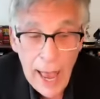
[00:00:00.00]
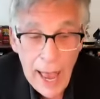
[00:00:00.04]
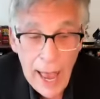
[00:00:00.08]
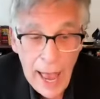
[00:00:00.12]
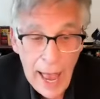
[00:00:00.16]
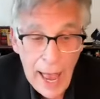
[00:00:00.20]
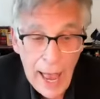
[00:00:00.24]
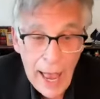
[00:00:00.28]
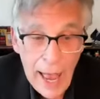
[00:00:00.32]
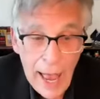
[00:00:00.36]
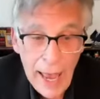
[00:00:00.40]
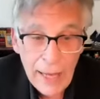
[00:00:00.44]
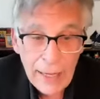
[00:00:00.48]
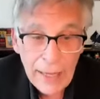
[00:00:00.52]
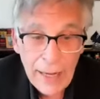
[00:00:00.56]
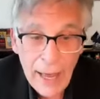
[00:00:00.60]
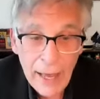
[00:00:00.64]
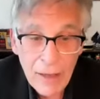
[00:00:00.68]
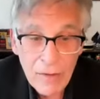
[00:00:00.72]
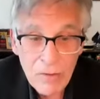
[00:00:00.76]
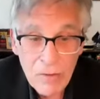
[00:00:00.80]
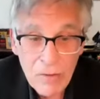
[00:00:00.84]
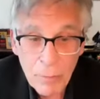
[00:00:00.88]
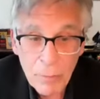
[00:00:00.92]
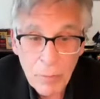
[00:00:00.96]
And
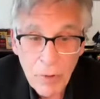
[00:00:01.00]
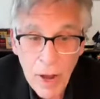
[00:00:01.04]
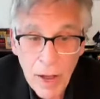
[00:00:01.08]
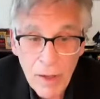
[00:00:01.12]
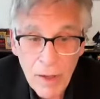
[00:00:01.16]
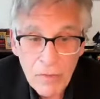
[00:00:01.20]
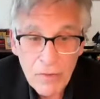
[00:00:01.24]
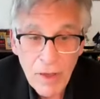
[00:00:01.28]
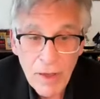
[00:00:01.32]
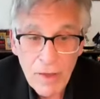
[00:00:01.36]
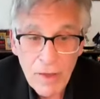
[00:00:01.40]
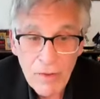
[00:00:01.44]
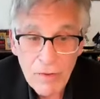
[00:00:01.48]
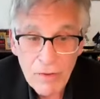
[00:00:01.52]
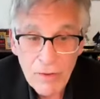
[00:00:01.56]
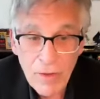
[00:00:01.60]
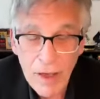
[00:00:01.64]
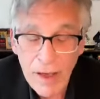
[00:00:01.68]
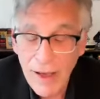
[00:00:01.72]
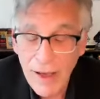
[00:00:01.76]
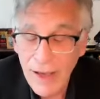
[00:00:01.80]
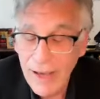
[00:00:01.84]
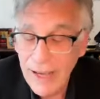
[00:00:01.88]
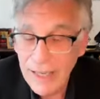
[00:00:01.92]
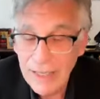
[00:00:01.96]
as a process,
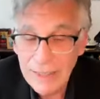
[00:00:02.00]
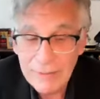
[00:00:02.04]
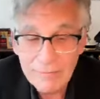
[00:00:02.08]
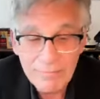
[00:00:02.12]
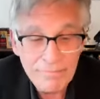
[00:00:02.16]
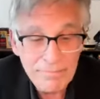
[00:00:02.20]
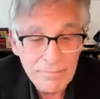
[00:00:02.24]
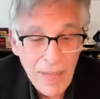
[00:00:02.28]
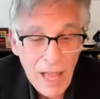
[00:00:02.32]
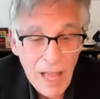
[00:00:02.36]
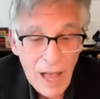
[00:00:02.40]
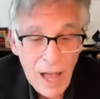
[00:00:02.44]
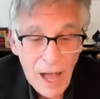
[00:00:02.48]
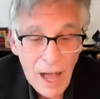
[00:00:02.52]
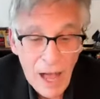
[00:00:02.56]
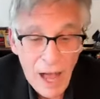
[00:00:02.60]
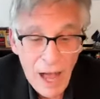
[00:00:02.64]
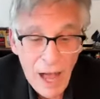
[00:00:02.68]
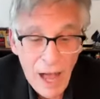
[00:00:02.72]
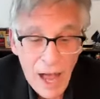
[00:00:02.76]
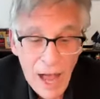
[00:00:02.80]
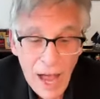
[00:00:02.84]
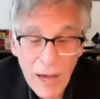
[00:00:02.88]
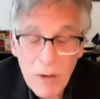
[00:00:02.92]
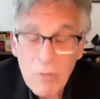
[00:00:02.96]
um,
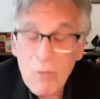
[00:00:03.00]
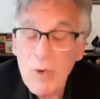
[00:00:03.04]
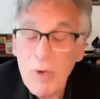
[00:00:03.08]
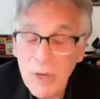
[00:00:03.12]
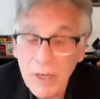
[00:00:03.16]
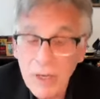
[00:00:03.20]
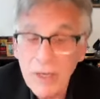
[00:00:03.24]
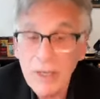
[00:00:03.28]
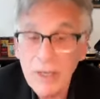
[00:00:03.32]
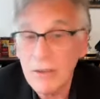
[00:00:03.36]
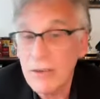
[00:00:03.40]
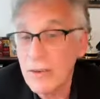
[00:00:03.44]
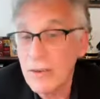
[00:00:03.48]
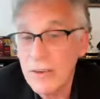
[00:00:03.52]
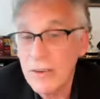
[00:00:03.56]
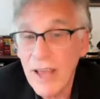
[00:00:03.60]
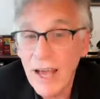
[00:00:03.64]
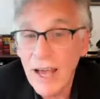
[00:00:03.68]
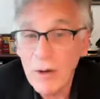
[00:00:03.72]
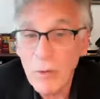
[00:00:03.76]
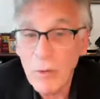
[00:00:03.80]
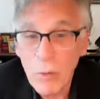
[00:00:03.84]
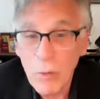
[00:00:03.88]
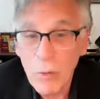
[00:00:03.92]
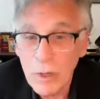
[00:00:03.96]
I really learned how
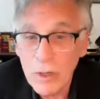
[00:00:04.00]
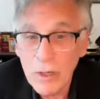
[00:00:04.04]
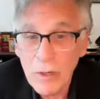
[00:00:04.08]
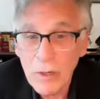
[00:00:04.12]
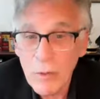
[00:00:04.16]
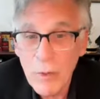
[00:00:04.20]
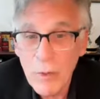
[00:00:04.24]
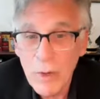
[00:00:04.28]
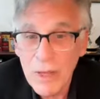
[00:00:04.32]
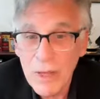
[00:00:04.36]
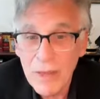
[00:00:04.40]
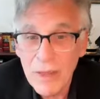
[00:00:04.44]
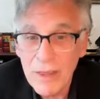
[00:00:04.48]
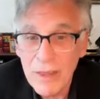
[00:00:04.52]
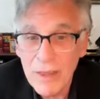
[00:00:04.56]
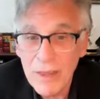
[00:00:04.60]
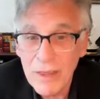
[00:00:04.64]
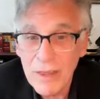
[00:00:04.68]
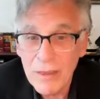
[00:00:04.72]
to work with,